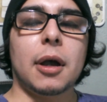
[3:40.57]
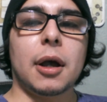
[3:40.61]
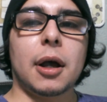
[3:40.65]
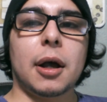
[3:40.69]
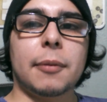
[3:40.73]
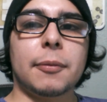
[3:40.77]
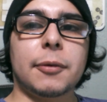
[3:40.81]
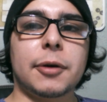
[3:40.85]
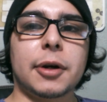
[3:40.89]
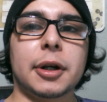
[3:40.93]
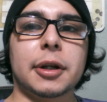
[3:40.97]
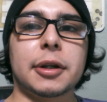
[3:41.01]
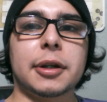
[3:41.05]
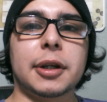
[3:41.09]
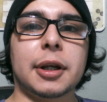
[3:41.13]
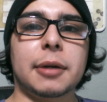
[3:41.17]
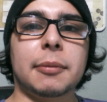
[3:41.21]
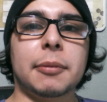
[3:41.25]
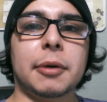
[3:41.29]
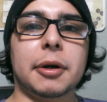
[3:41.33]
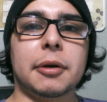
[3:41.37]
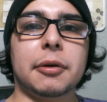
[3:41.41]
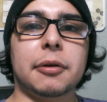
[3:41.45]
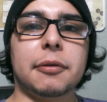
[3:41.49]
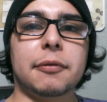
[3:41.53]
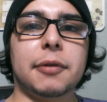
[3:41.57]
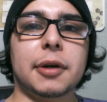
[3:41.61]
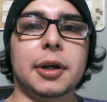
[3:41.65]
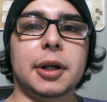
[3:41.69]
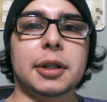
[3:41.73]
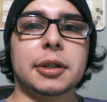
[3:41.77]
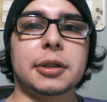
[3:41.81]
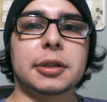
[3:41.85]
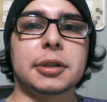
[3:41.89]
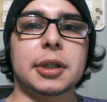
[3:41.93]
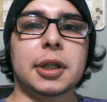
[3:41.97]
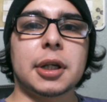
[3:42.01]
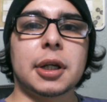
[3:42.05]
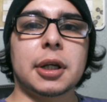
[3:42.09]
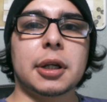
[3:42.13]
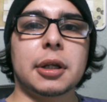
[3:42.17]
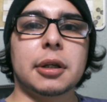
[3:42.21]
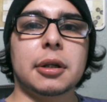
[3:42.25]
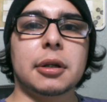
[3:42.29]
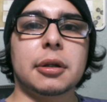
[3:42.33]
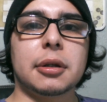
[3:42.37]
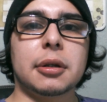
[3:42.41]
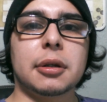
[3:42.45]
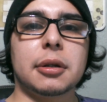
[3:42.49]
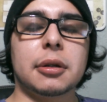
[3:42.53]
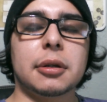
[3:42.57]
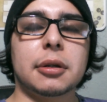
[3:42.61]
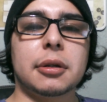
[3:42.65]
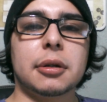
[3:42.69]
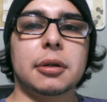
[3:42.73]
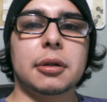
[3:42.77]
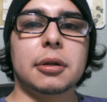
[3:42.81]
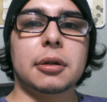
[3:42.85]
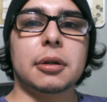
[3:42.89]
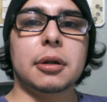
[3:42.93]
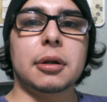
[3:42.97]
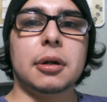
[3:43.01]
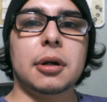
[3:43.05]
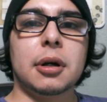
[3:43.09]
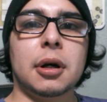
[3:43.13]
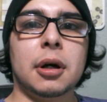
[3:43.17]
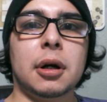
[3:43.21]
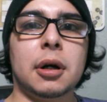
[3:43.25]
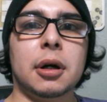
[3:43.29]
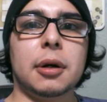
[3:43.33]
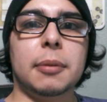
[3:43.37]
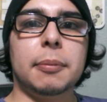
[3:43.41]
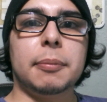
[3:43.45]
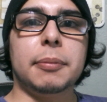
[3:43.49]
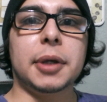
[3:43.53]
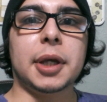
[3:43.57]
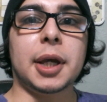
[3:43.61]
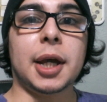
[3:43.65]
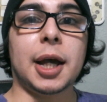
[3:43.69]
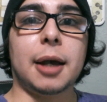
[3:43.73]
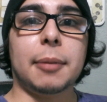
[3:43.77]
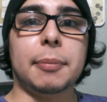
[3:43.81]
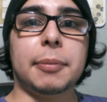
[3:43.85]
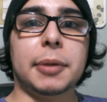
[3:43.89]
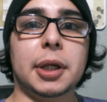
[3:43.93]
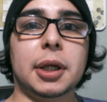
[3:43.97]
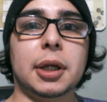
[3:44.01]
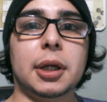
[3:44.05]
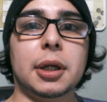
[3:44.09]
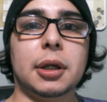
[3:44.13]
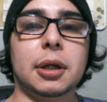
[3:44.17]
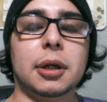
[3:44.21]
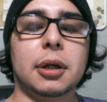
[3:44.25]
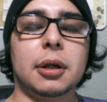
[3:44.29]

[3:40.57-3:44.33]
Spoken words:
I'm trying to take my own advice and be happy,